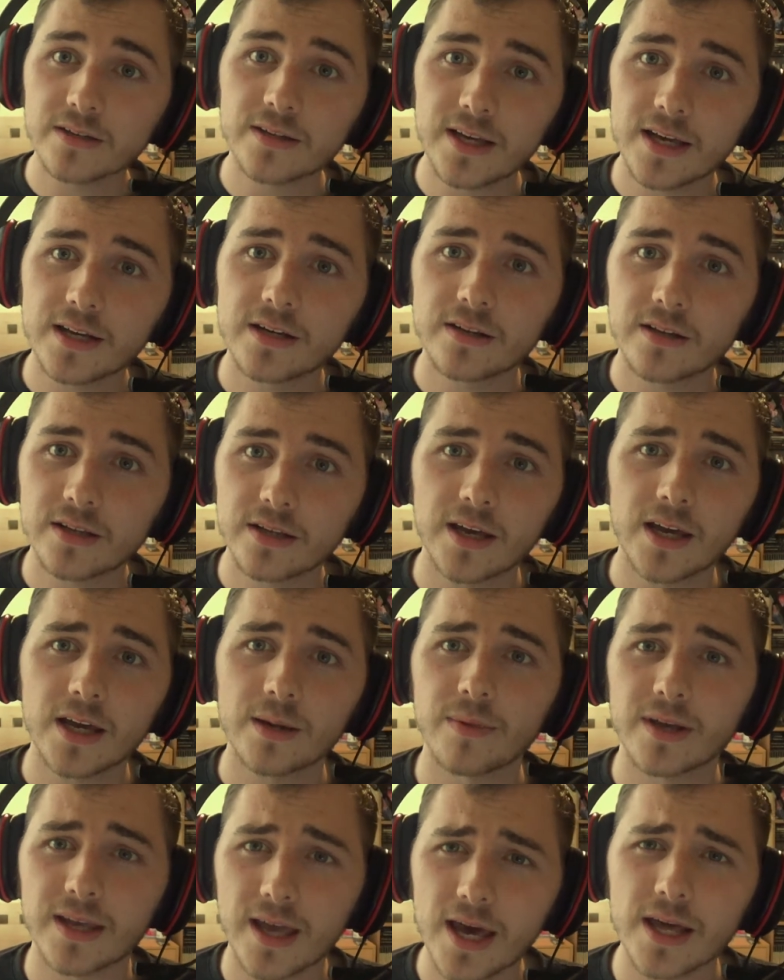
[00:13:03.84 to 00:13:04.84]
at the end of the
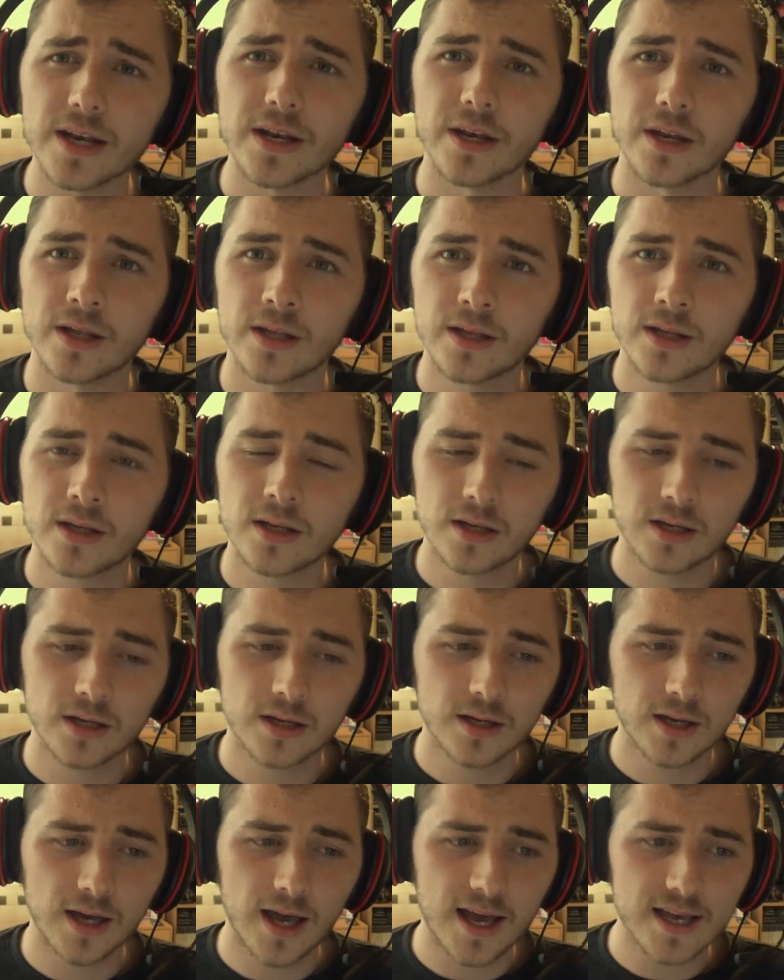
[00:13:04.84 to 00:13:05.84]
game again,
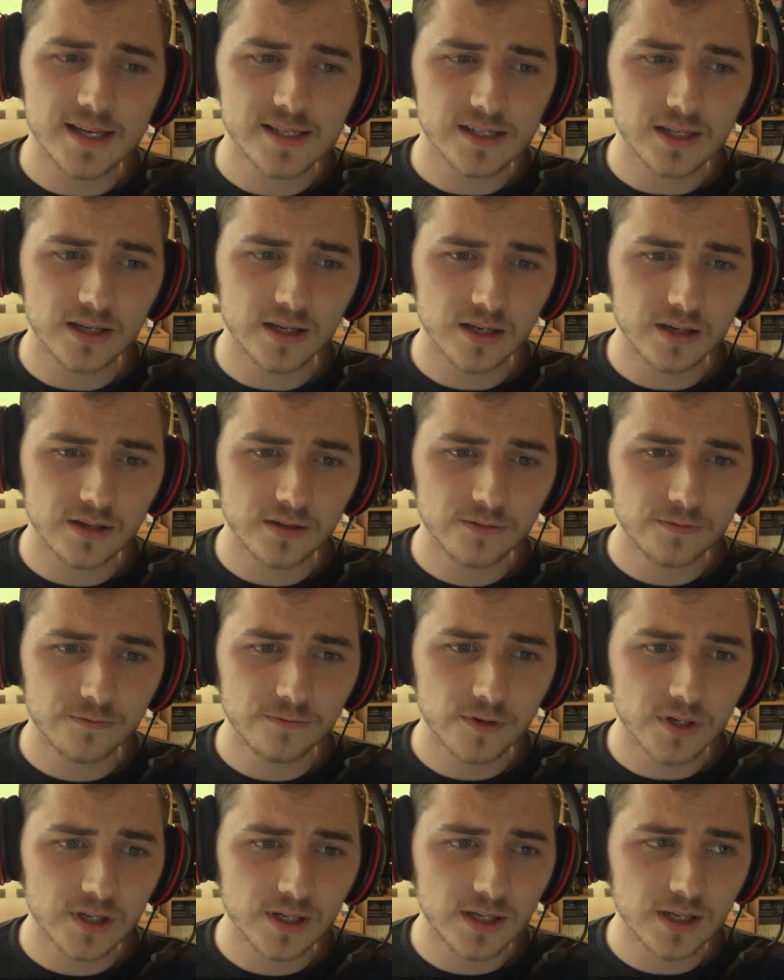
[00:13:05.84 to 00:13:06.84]
as a
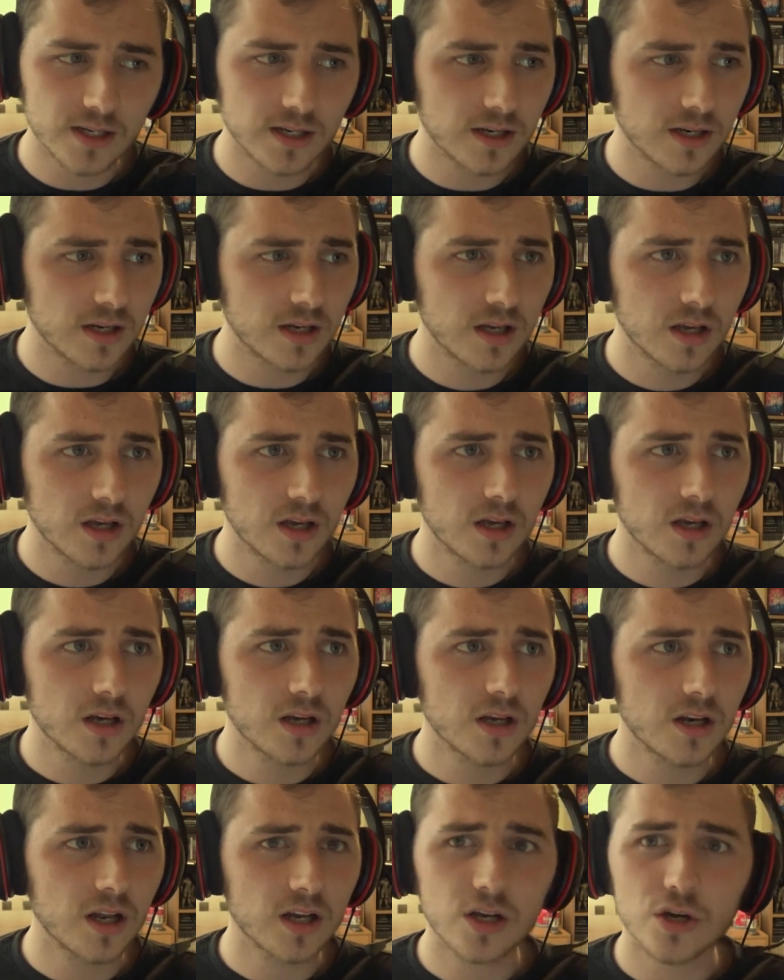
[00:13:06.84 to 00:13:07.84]
fucking,
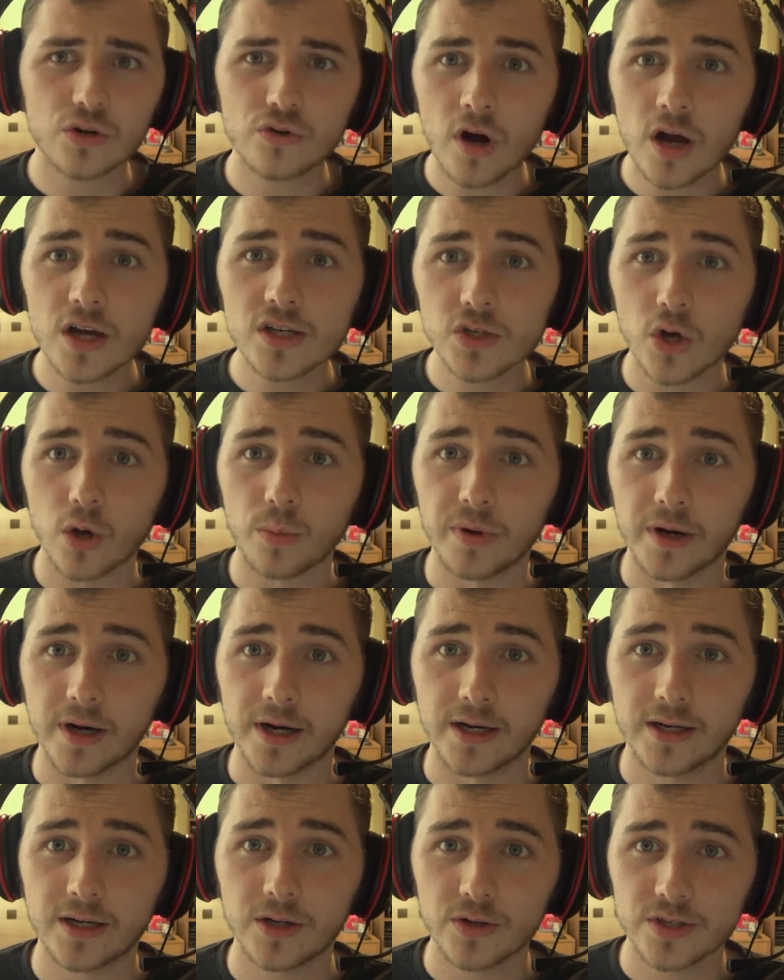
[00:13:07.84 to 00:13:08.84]
like a
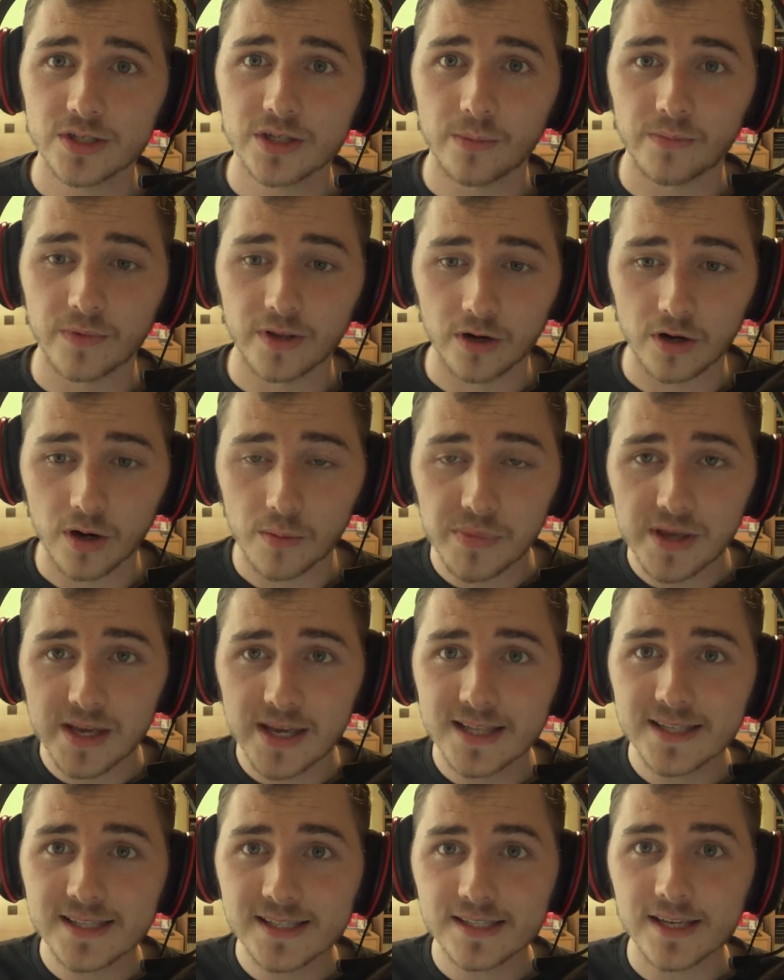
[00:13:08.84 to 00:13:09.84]
grasshopper or something, or a big
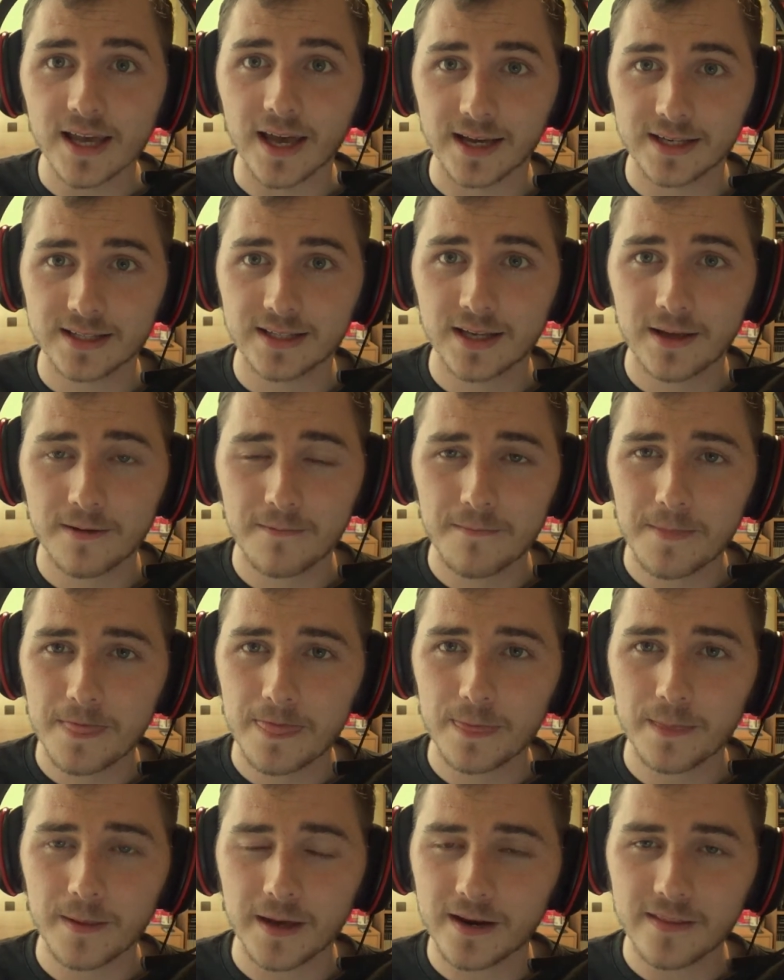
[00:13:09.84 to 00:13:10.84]
insect.
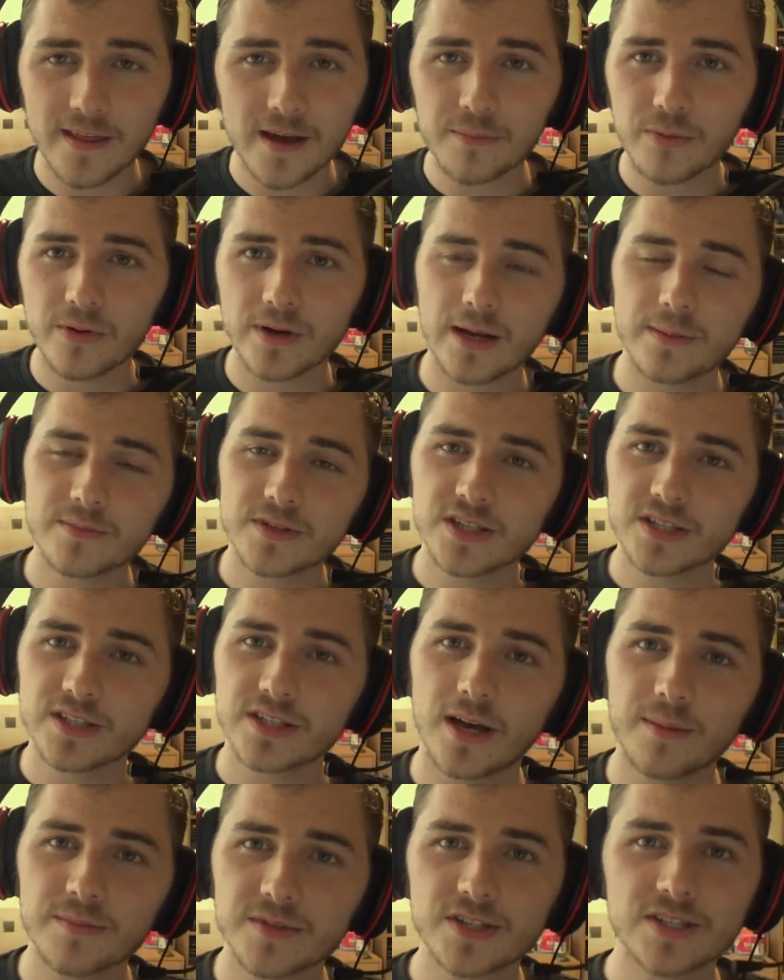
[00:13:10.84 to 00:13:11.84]
And at that point, I'm
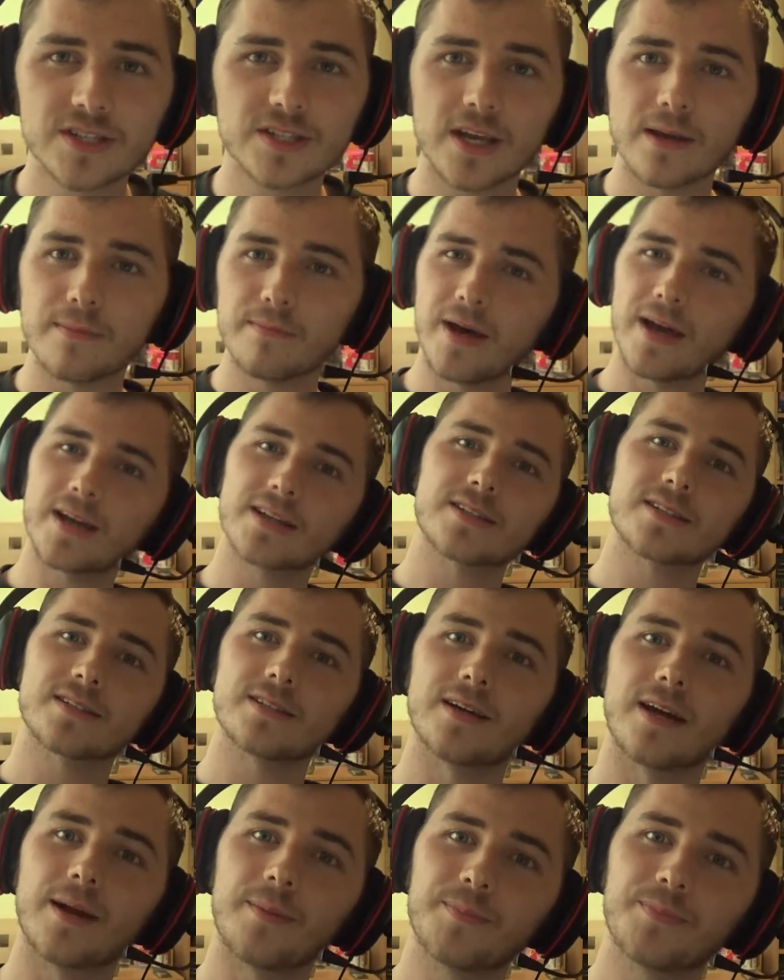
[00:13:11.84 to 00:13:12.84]
just sitting back,
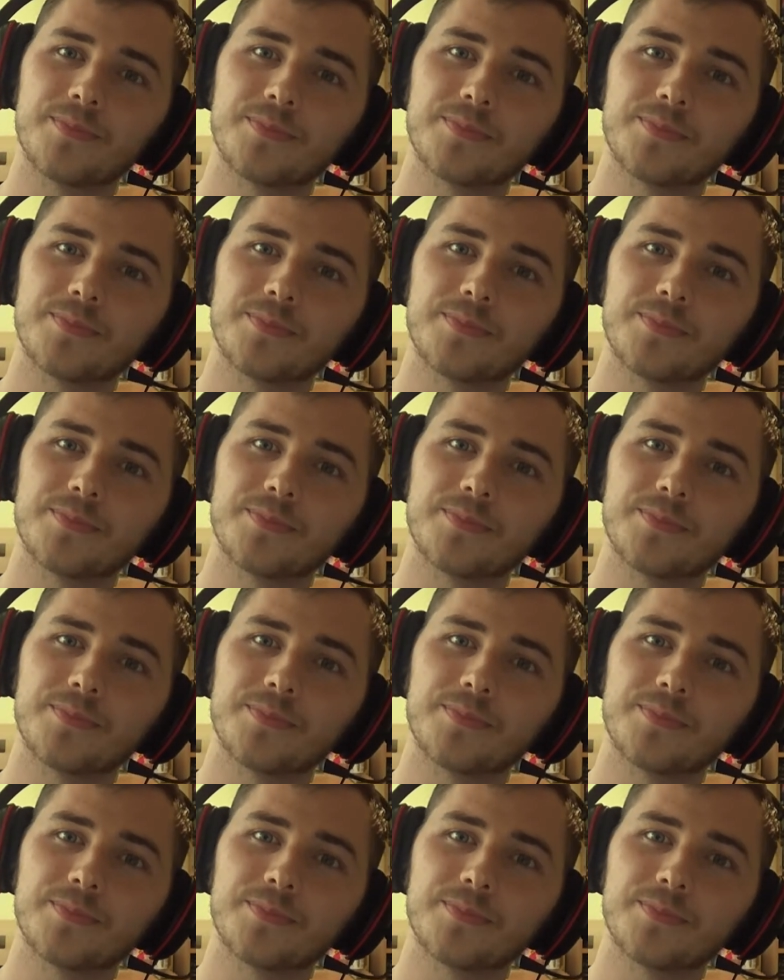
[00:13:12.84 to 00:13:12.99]
just like,